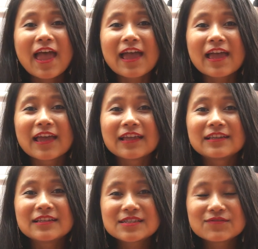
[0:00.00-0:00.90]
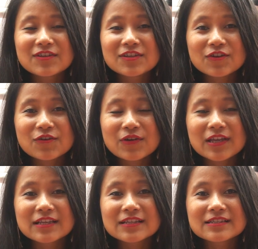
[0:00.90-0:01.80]
and this video
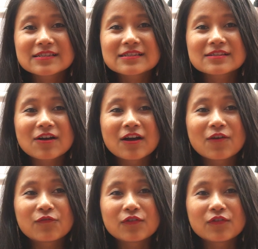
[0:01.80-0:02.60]
is of